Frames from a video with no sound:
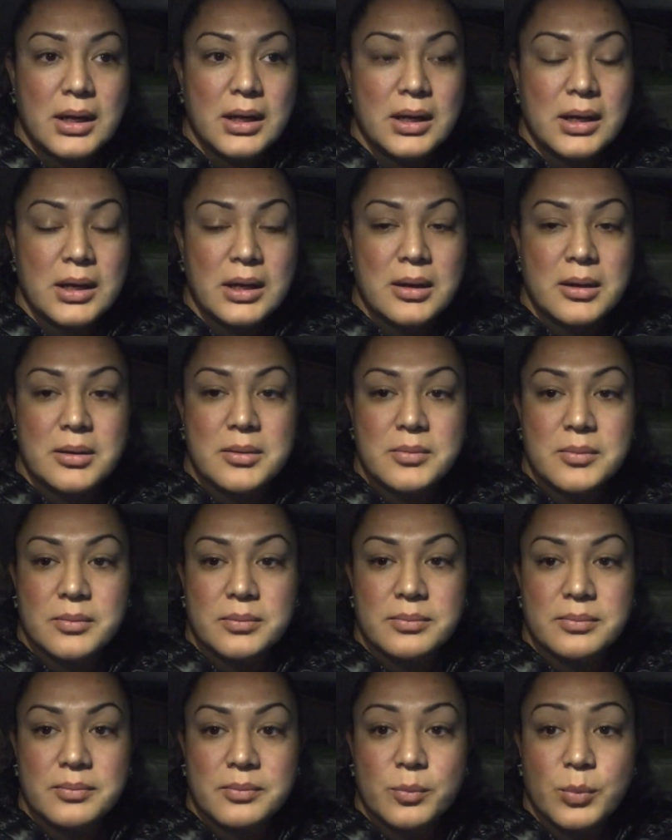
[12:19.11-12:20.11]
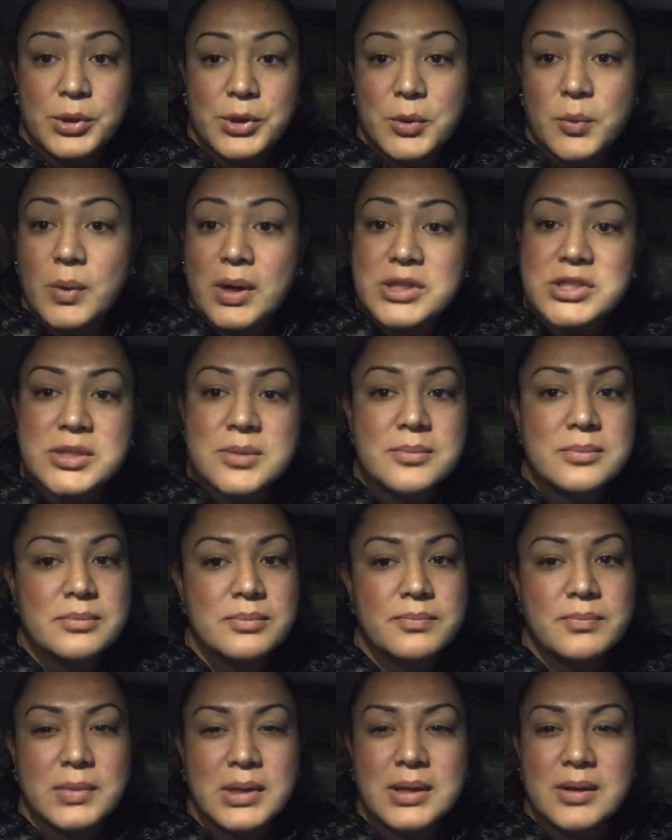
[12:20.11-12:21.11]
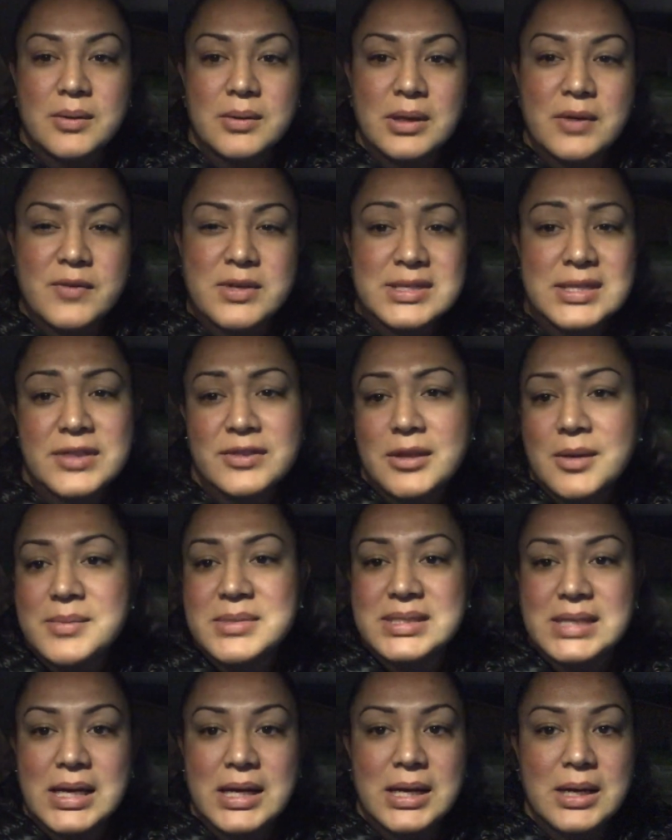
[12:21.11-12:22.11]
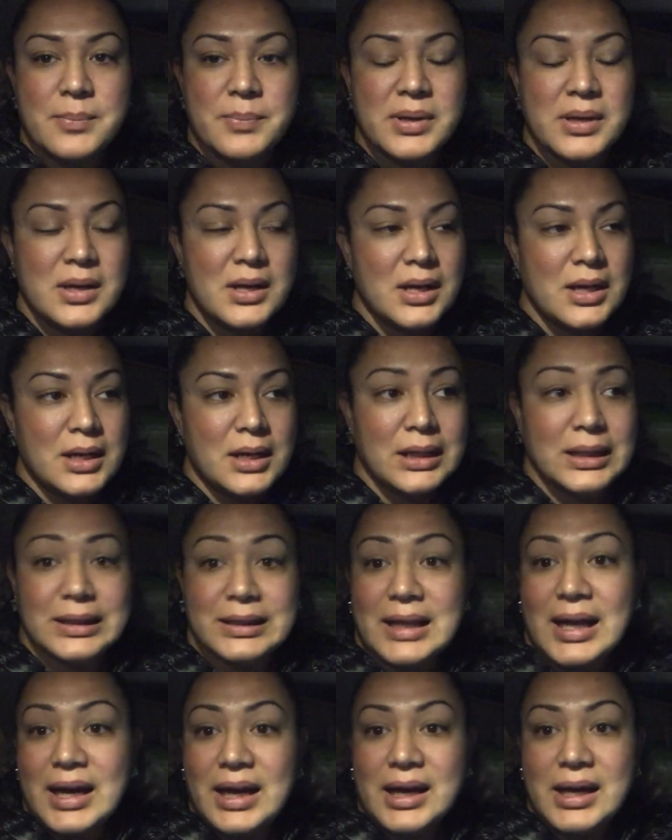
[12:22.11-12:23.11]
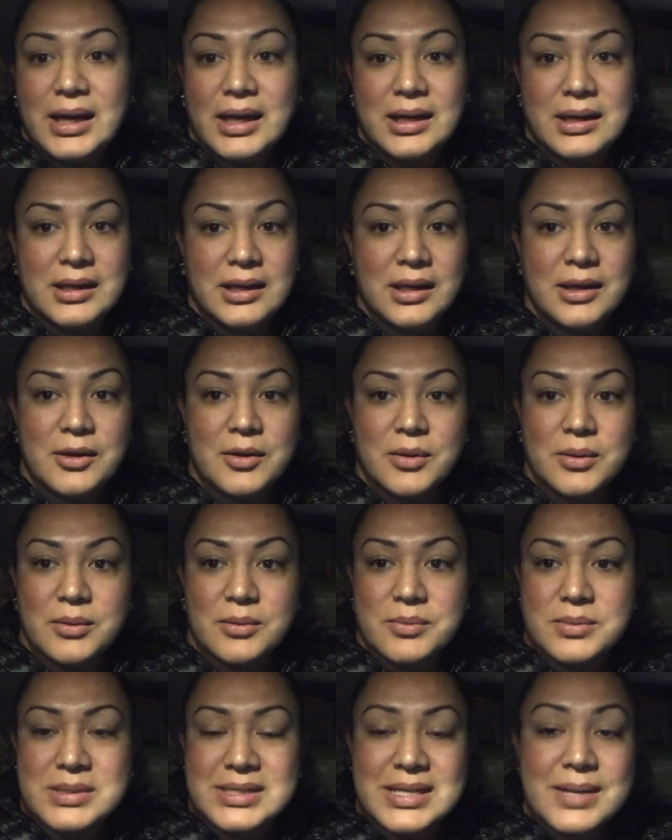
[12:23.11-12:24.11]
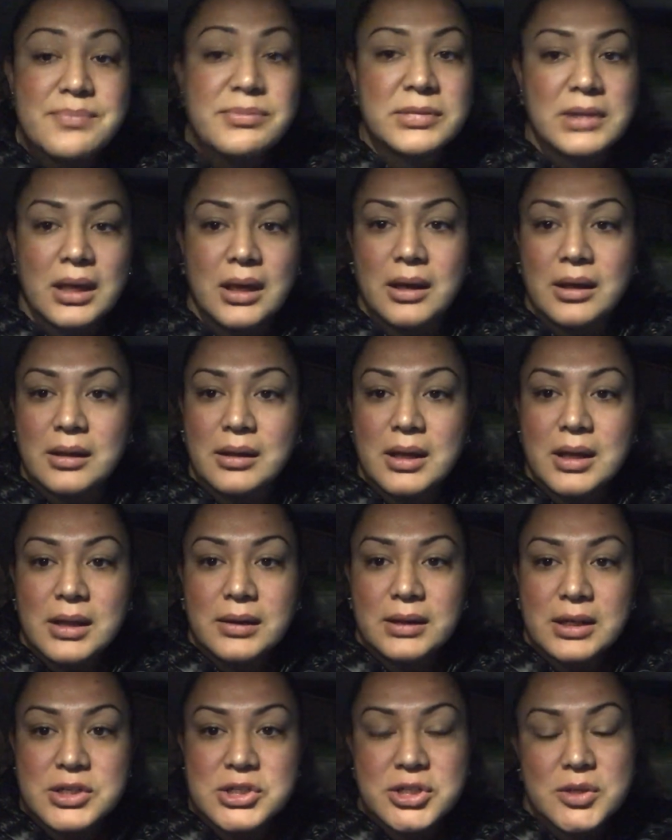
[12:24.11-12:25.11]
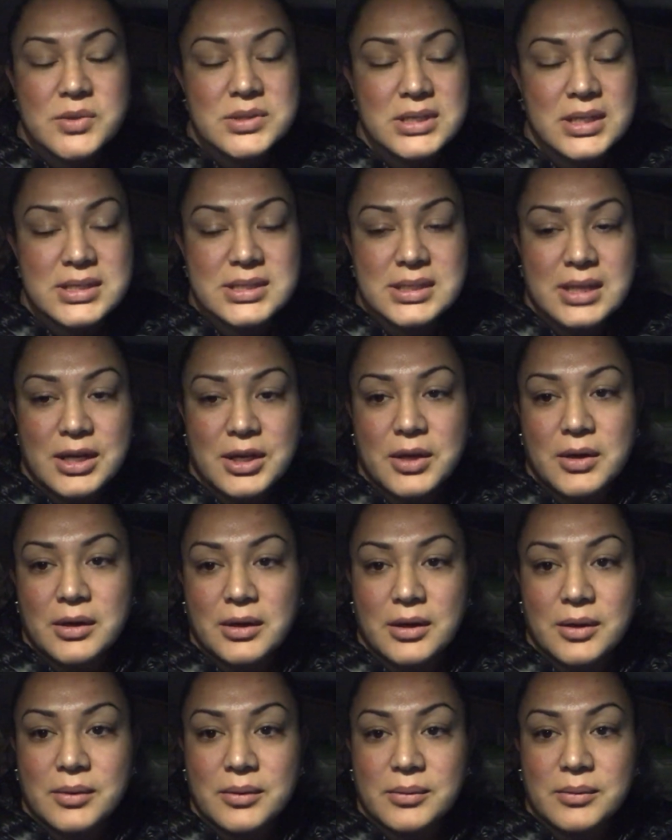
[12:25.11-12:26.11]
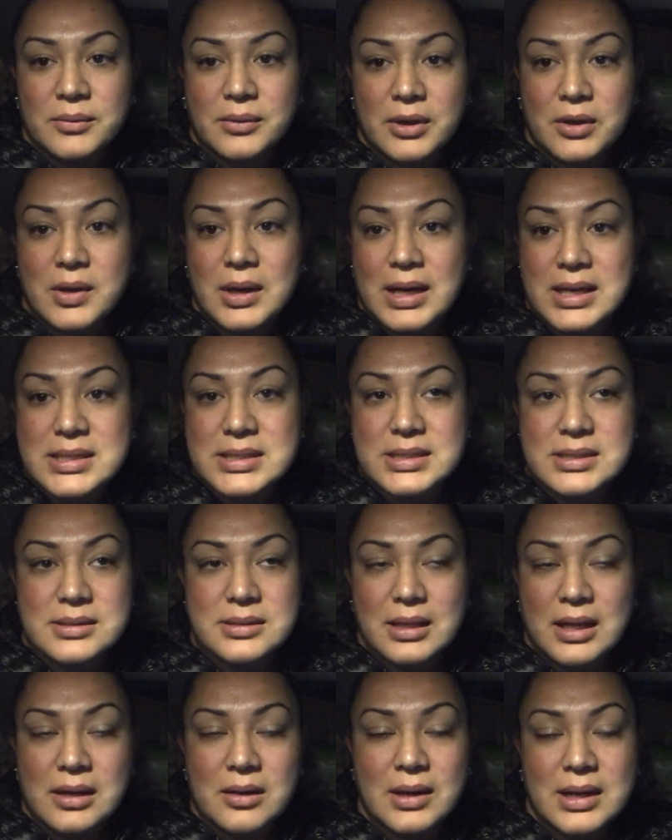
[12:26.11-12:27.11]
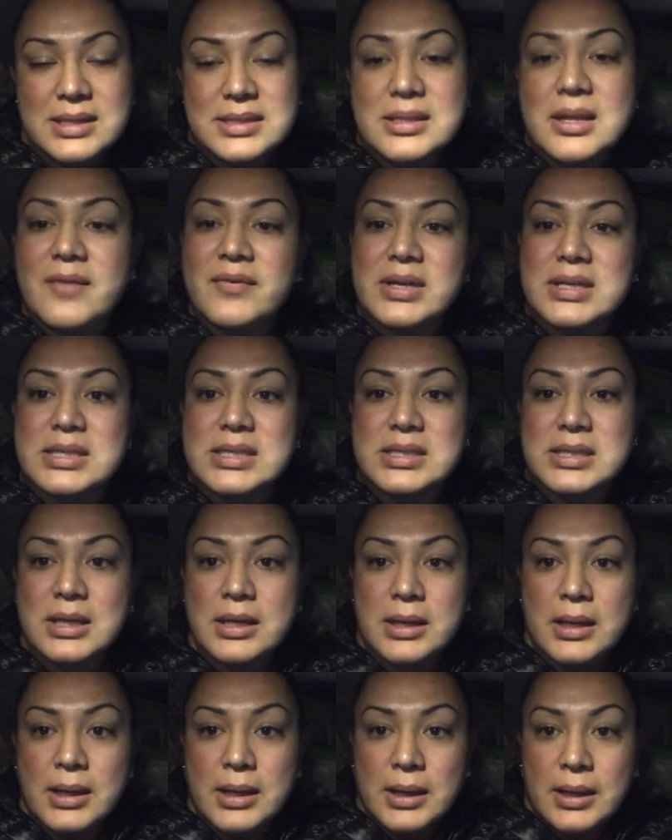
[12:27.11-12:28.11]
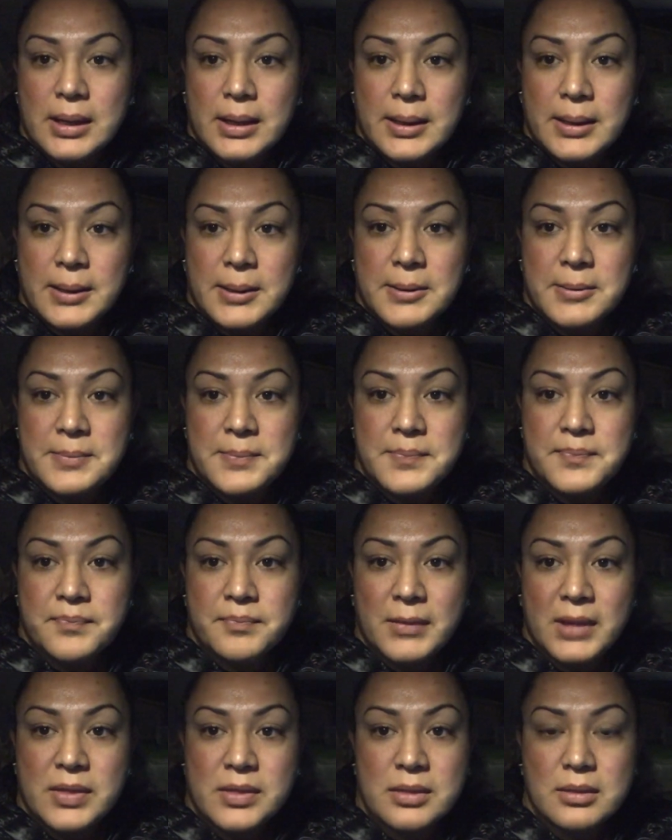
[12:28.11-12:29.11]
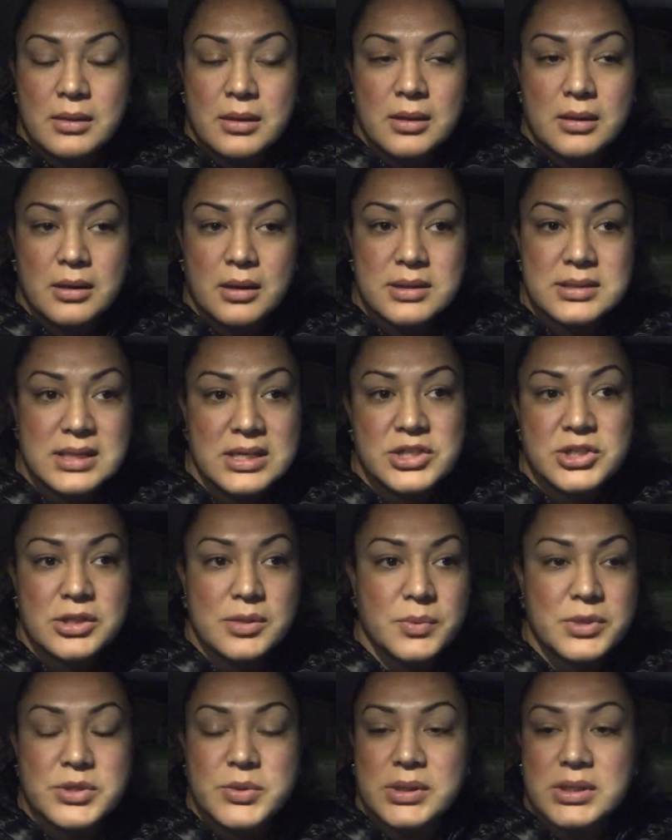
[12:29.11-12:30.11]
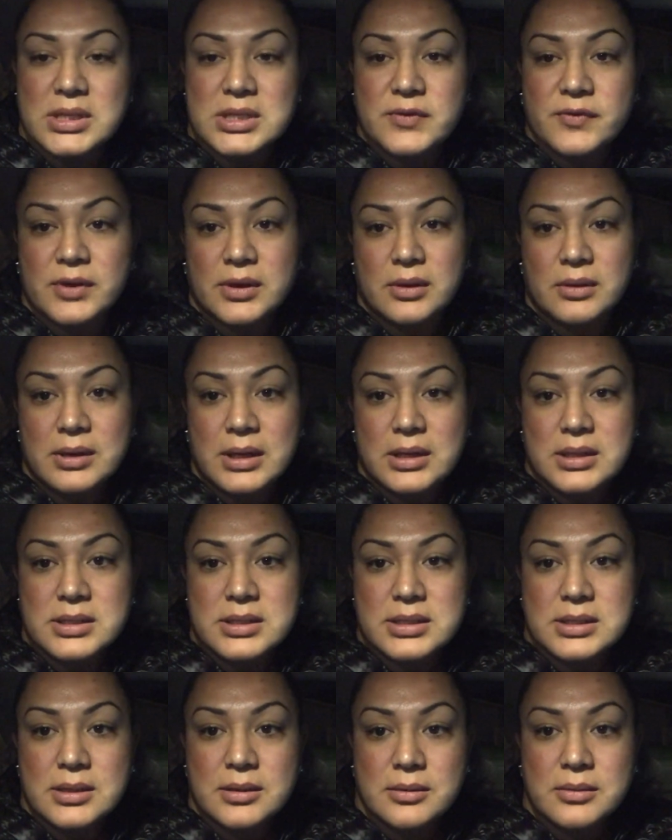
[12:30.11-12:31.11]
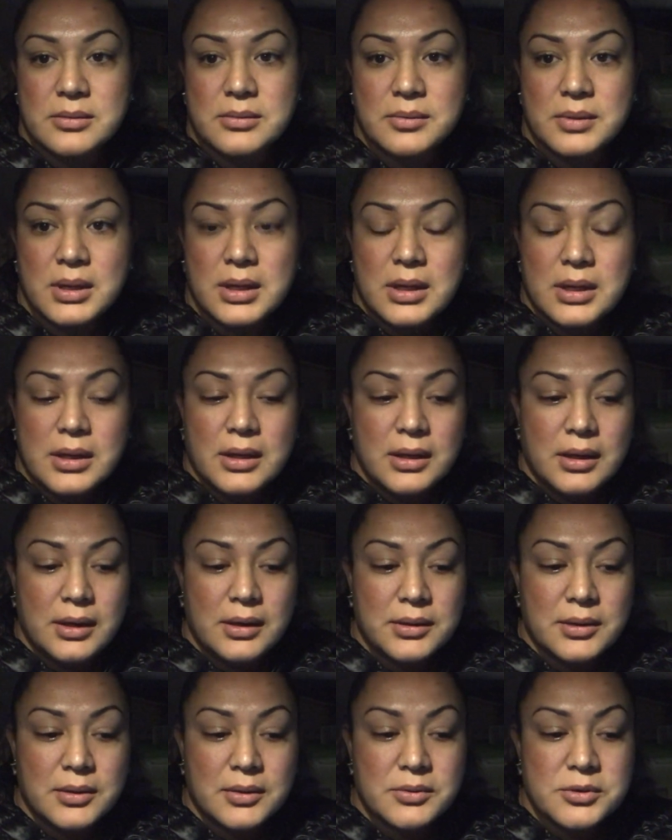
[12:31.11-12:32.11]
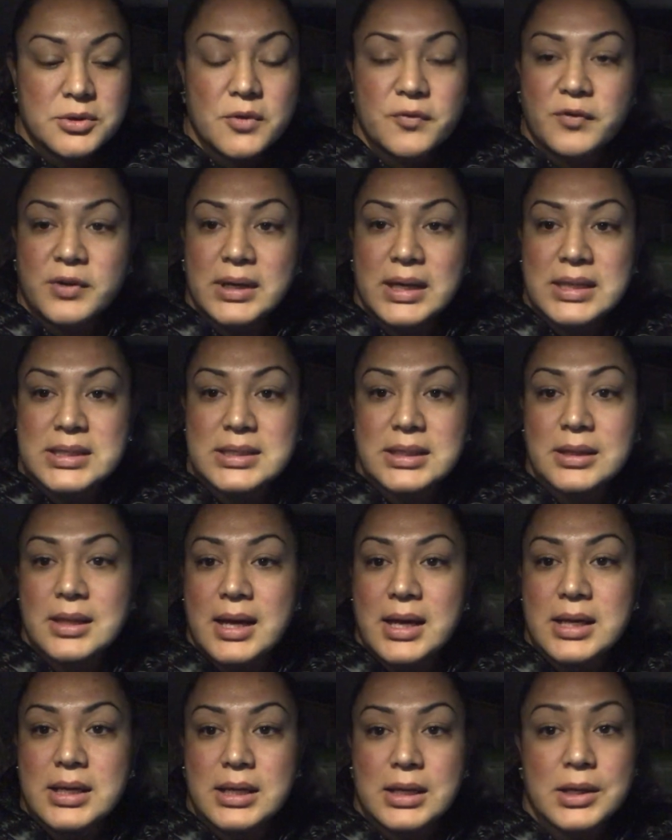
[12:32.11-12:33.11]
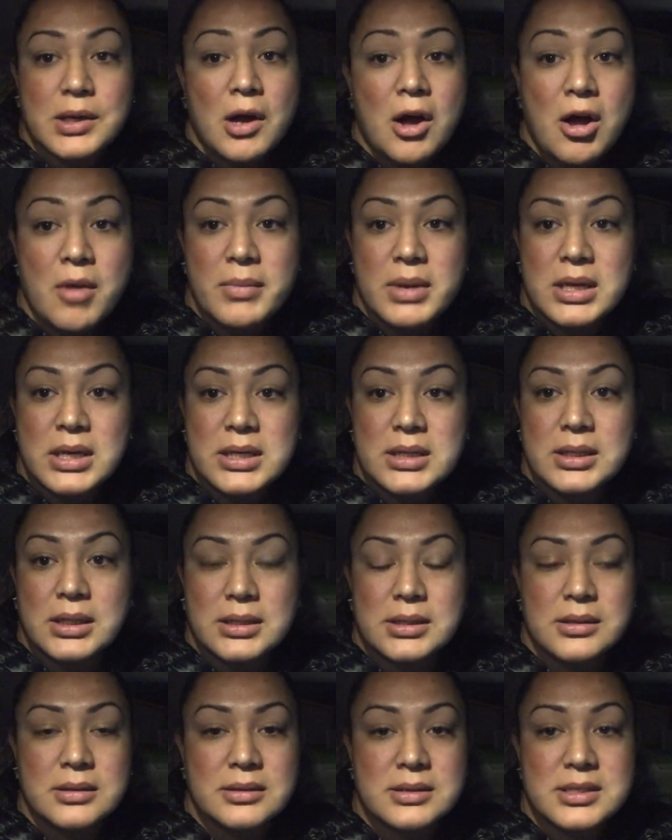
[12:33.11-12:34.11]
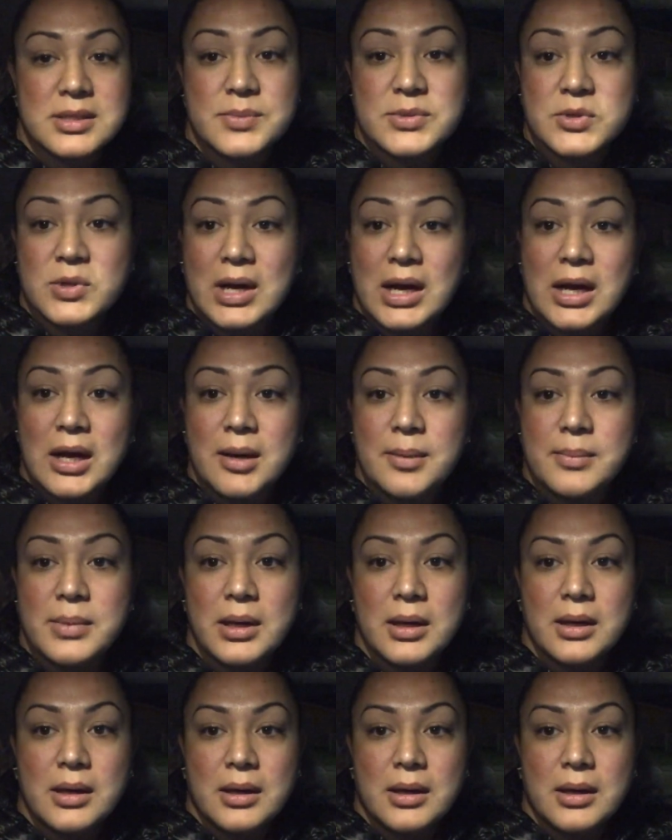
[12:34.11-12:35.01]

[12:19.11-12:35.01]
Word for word: Um, when you watch them, you know, give us a thumbs up, a like, you know, something that shows us that, you know, that you guys, that you guys love us. Um, and essentially we're doing this for you guys. So, you know, don't forget to like and comment and subscribe.